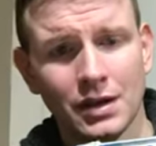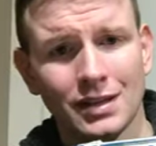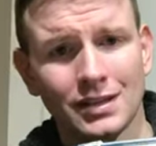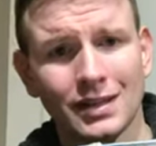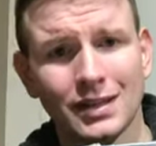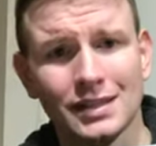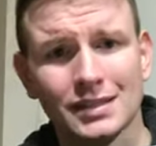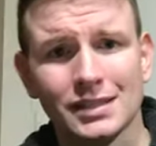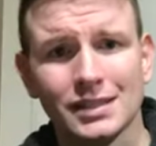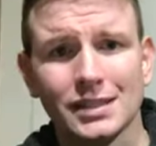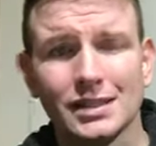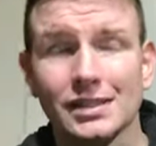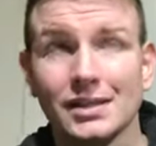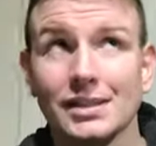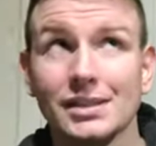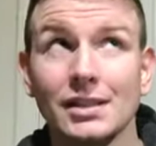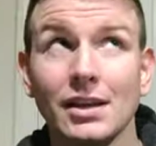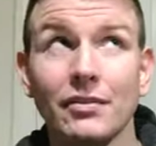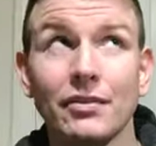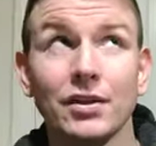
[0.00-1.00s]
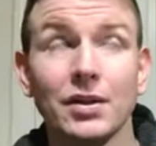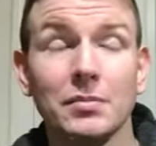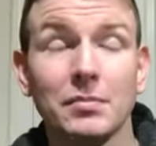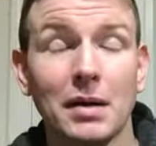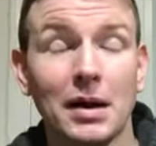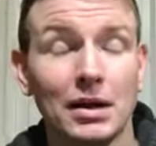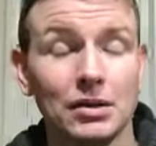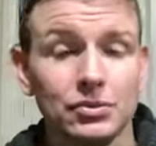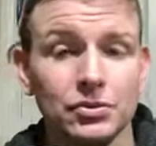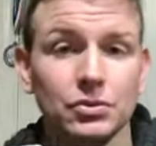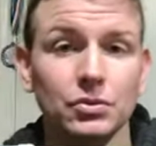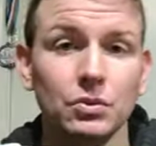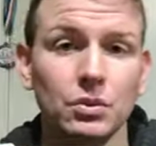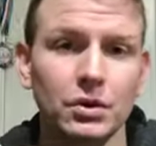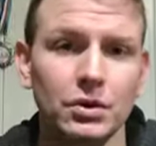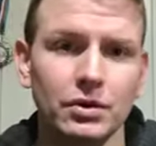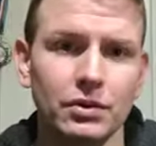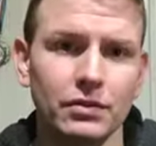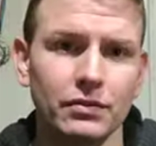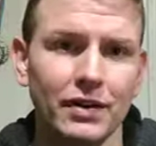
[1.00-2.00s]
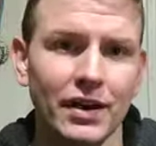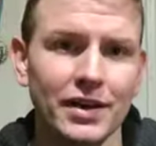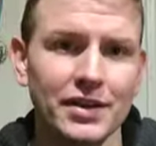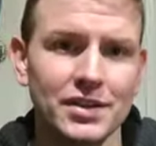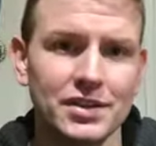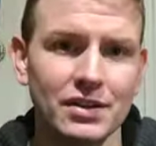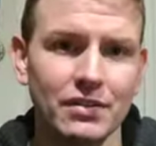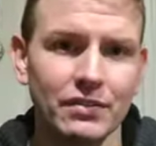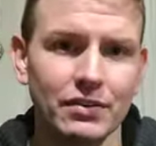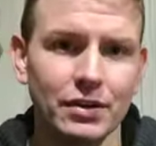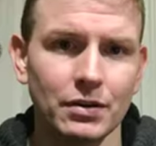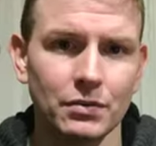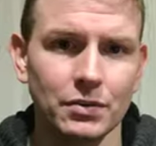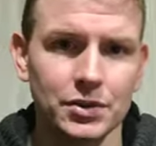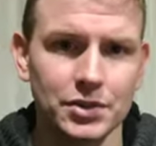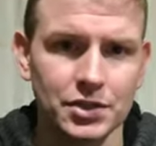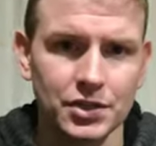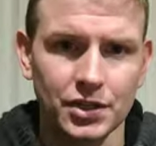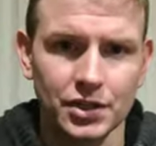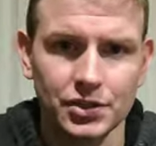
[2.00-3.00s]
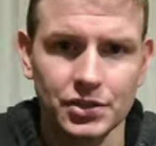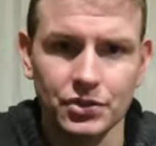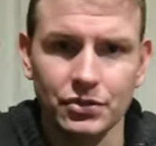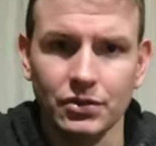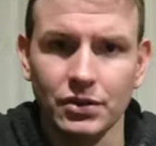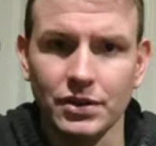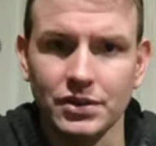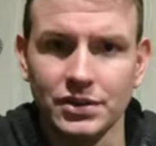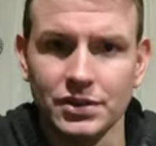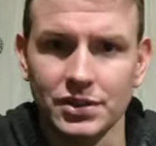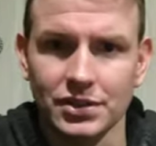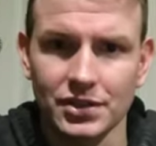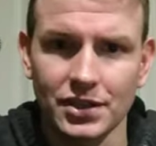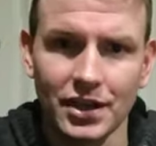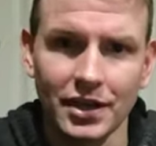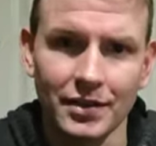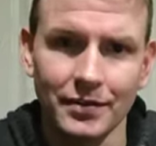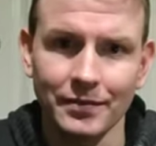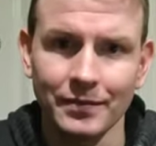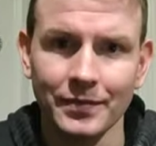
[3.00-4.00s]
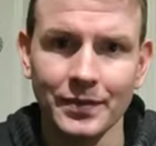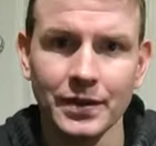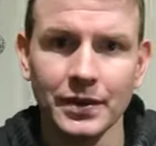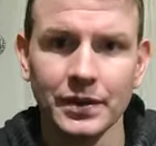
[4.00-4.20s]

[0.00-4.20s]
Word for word: I think it's like 70 miles north of I-70, which cuts across the state.